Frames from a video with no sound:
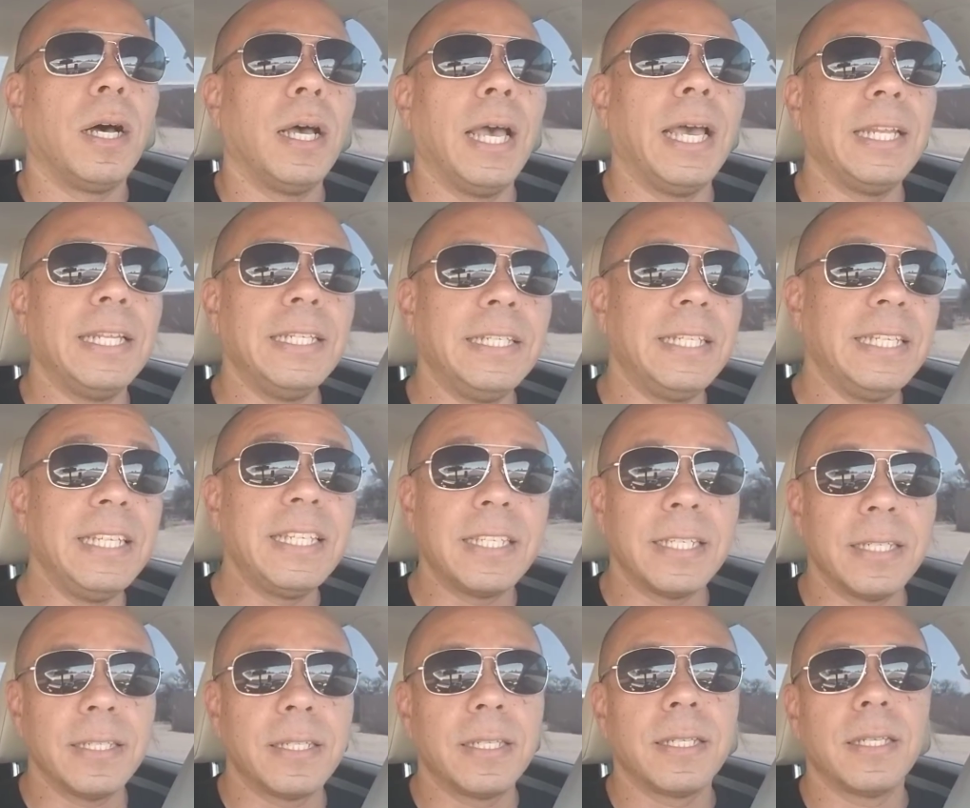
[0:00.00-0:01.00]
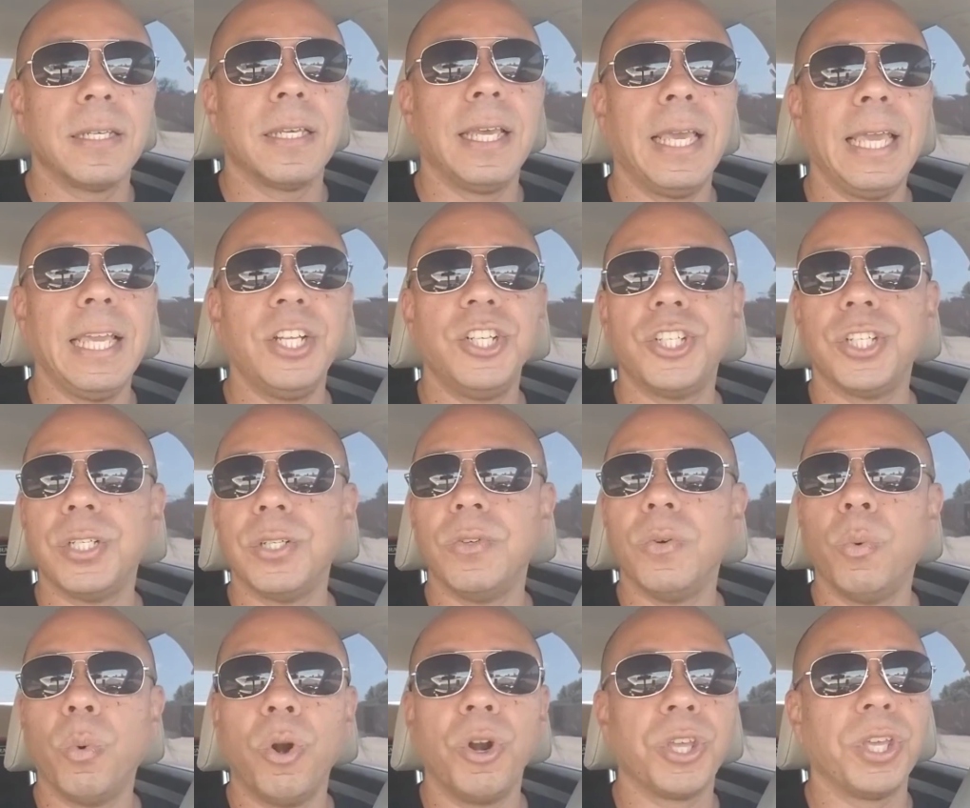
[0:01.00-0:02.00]
Any decent
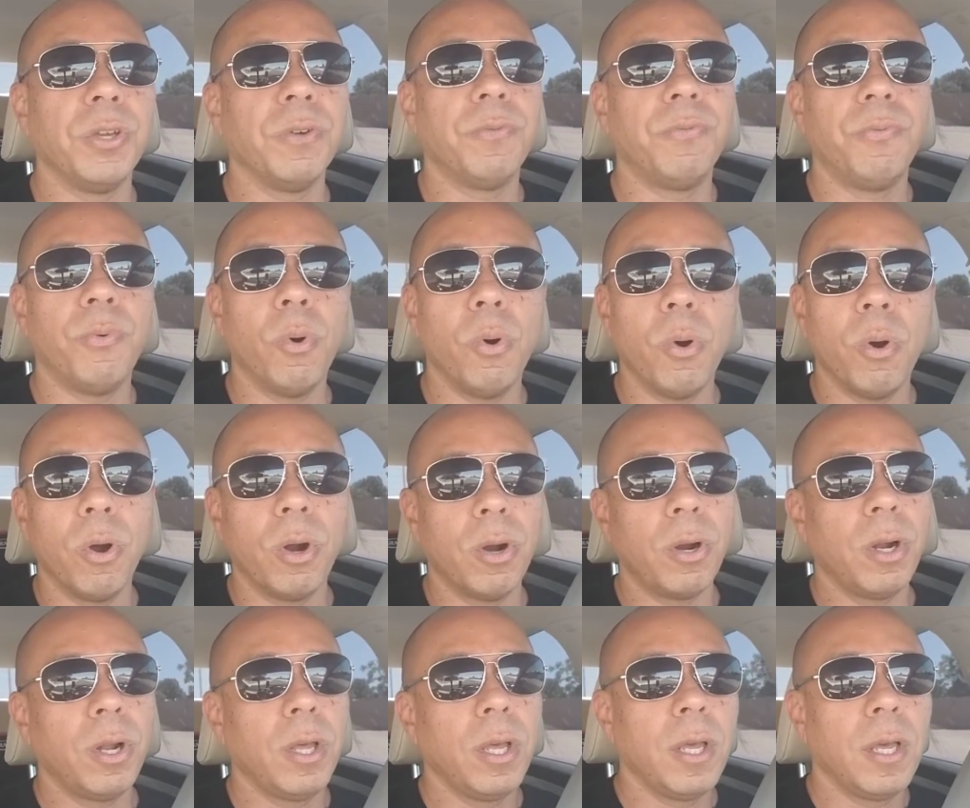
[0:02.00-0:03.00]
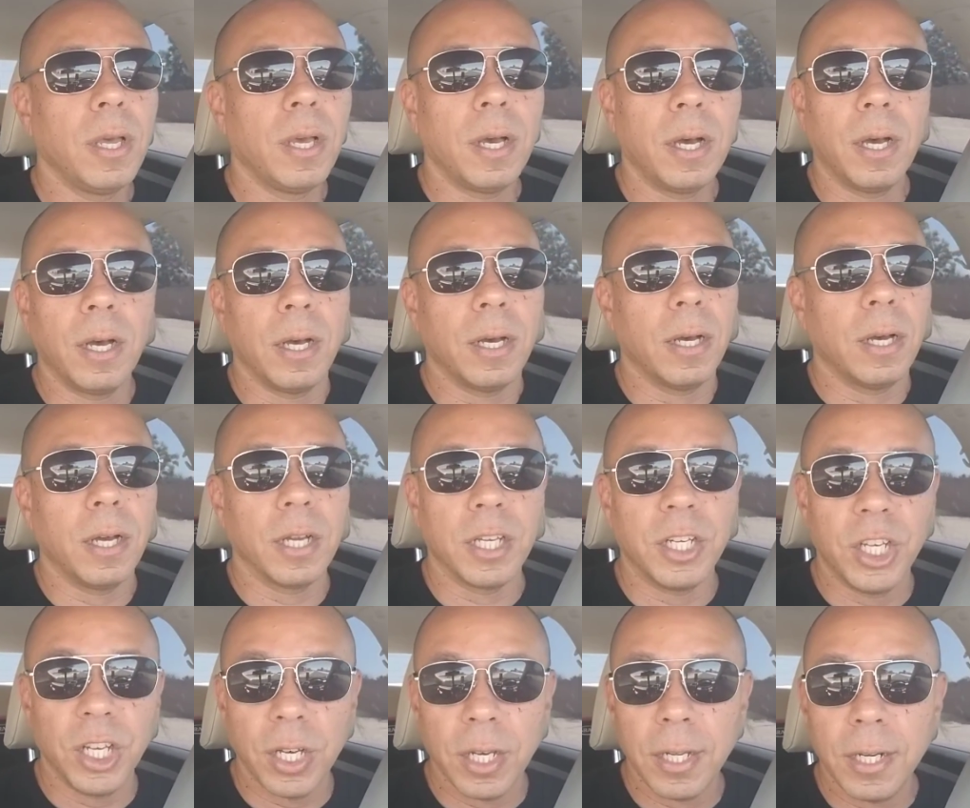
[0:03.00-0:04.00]
agent working for a
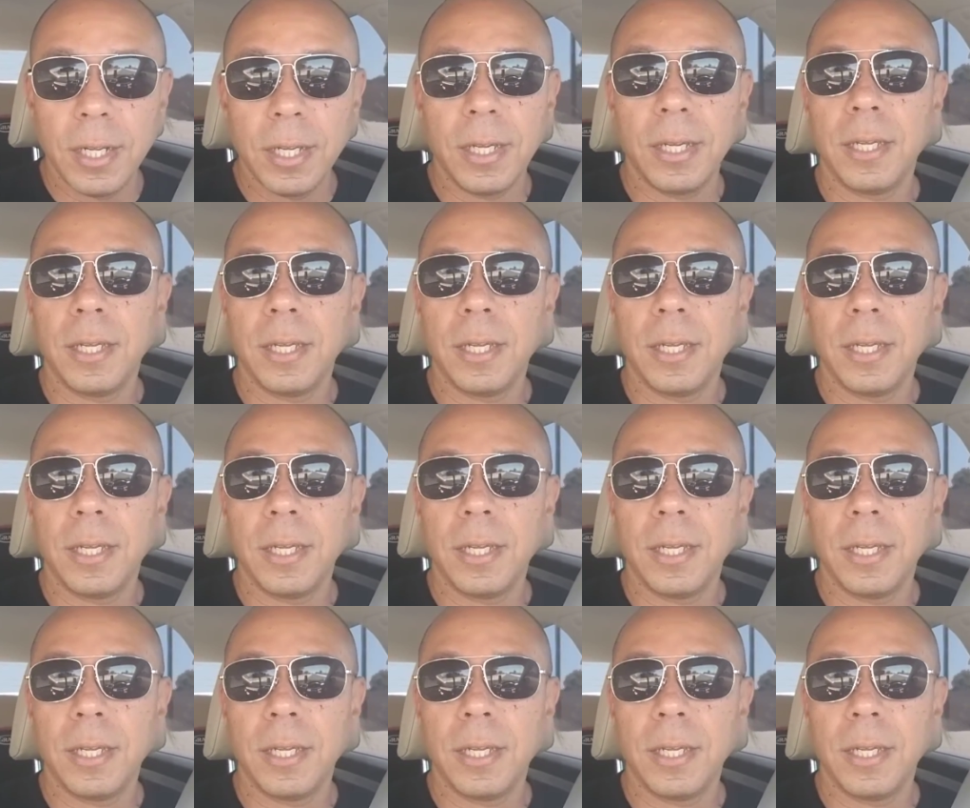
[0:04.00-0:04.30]
good